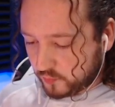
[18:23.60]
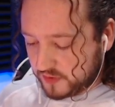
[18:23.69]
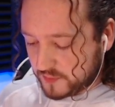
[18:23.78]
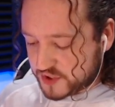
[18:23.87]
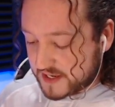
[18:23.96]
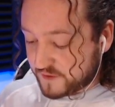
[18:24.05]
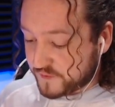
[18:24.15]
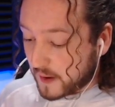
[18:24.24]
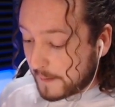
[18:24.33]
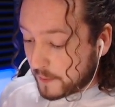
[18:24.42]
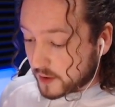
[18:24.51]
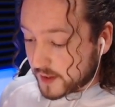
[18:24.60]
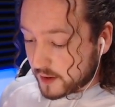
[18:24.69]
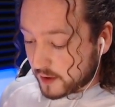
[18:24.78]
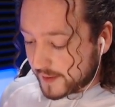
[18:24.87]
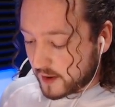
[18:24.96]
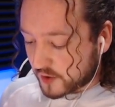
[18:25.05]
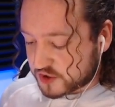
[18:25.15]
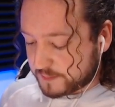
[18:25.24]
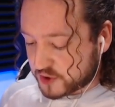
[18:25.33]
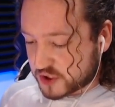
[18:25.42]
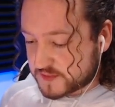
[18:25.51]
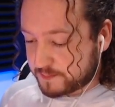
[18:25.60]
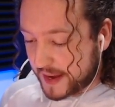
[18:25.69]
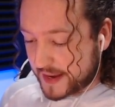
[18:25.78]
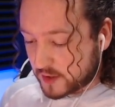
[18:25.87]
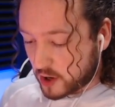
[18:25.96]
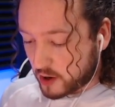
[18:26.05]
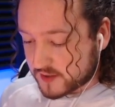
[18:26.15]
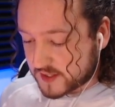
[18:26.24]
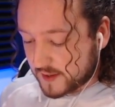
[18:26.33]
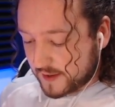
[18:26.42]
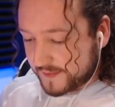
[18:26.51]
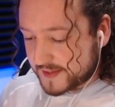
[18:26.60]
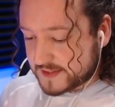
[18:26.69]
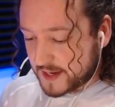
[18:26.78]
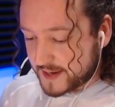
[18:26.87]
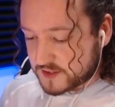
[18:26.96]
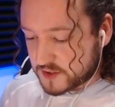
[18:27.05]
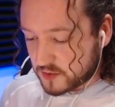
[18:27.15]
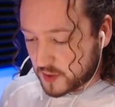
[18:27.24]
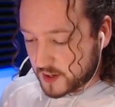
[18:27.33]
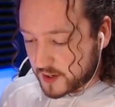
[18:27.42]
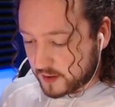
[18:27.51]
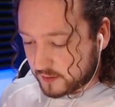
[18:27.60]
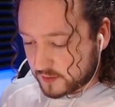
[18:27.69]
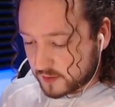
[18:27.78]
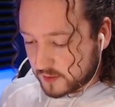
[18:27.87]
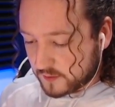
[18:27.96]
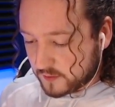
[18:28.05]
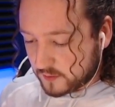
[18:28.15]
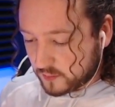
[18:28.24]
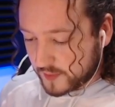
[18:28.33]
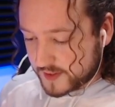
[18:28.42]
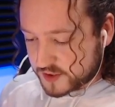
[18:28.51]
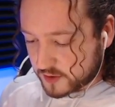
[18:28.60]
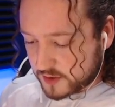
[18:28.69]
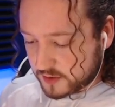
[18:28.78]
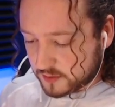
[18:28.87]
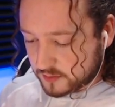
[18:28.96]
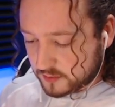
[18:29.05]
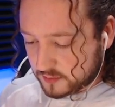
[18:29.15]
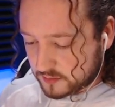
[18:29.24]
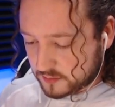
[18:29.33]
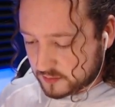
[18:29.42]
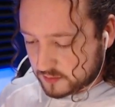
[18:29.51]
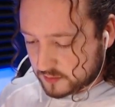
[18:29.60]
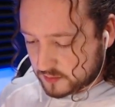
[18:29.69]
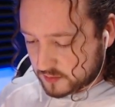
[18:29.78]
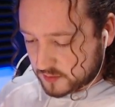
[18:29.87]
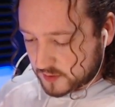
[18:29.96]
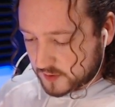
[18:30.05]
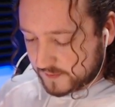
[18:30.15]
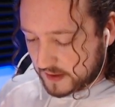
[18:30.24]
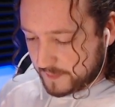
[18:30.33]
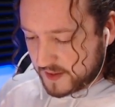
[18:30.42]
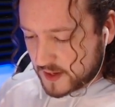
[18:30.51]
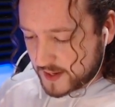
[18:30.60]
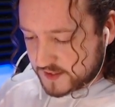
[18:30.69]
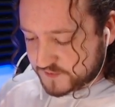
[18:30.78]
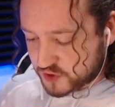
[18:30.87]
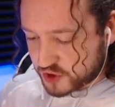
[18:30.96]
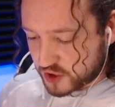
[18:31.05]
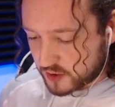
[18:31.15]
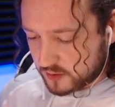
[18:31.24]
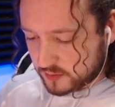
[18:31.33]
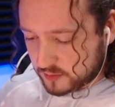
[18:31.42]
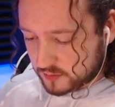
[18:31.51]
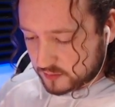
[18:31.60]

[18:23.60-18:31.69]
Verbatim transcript: Really wish I had a Fireball here and not just a bunch of bait cards that die to uh, Wizard. That'd be nice for sure.